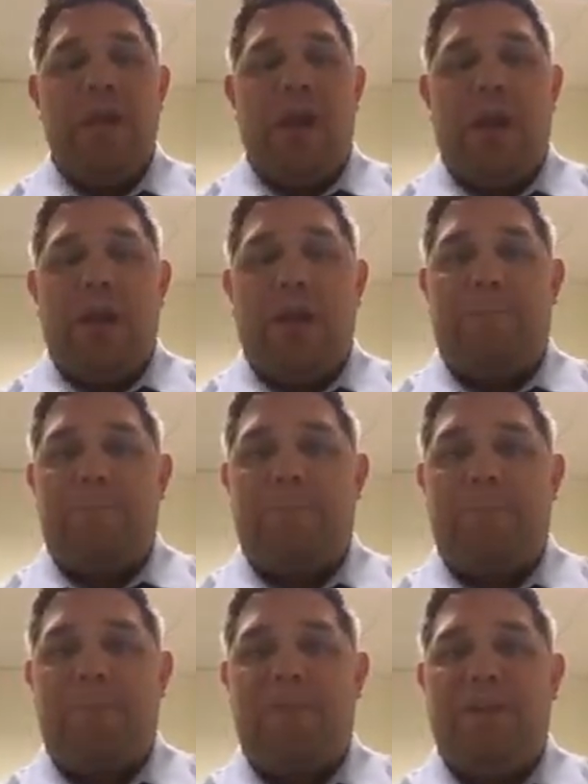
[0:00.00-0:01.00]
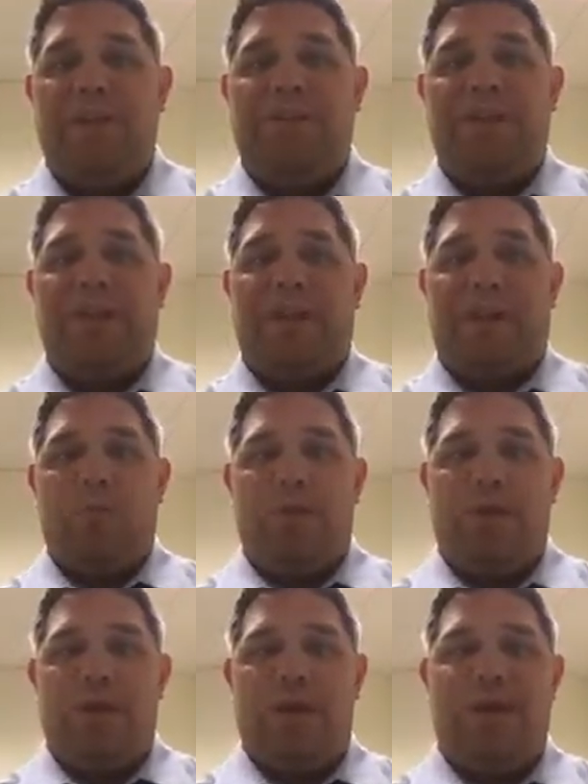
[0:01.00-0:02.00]
um, please click on
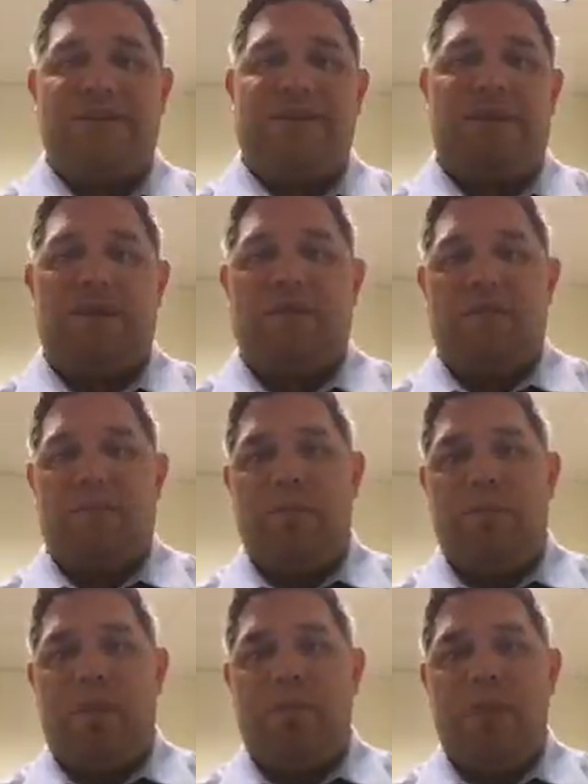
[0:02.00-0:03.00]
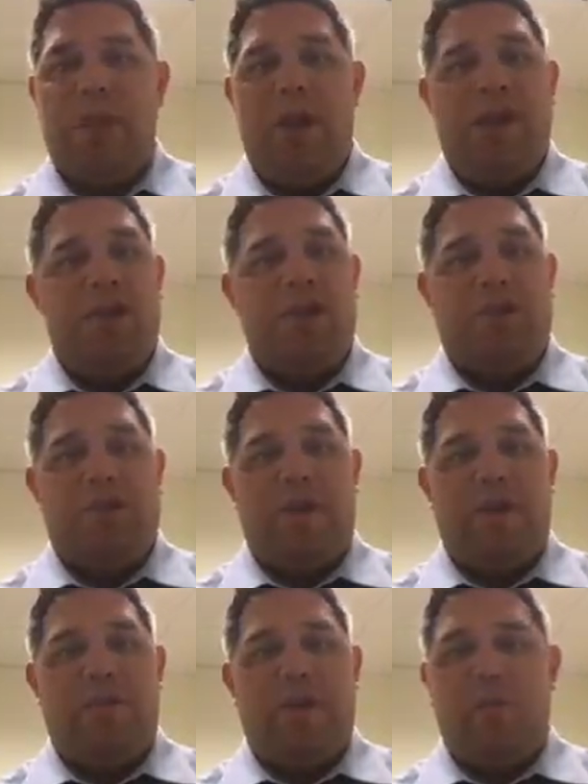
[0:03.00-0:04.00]
one of the links above or below and share
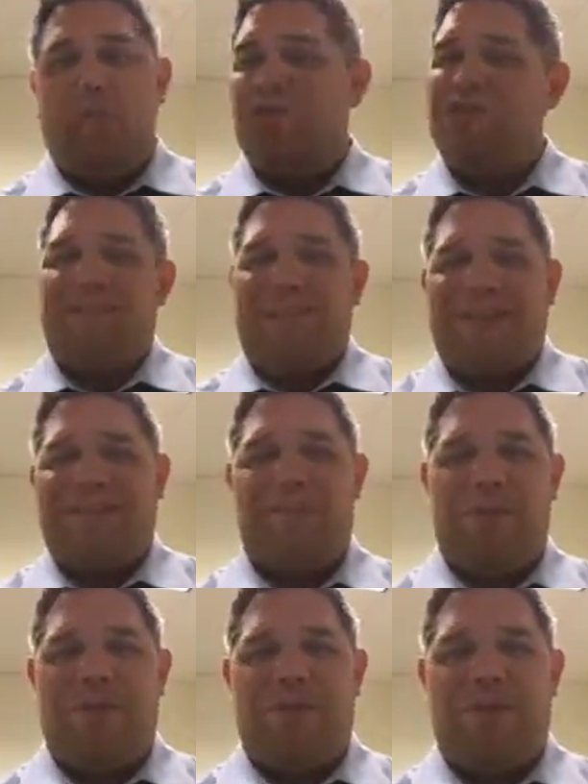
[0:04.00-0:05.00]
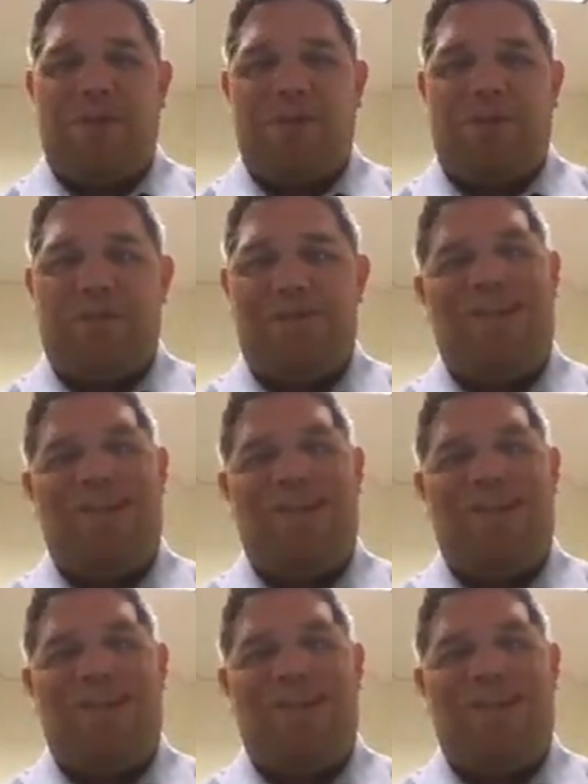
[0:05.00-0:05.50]
that with them or just pass on my information.